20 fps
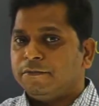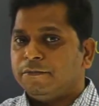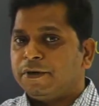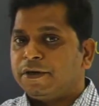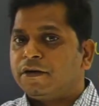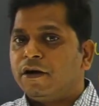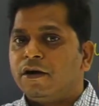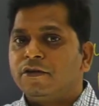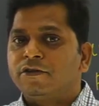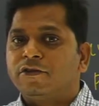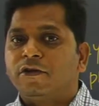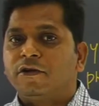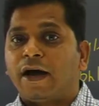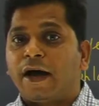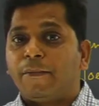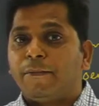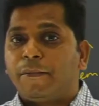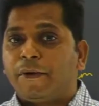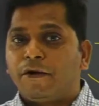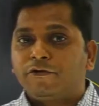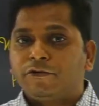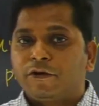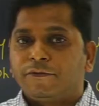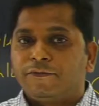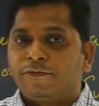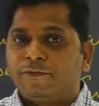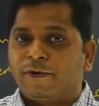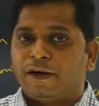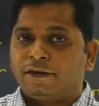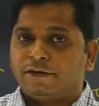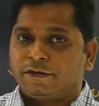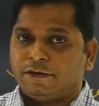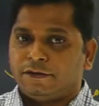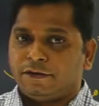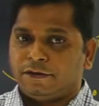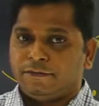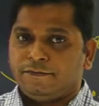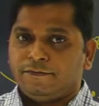because the amount of water,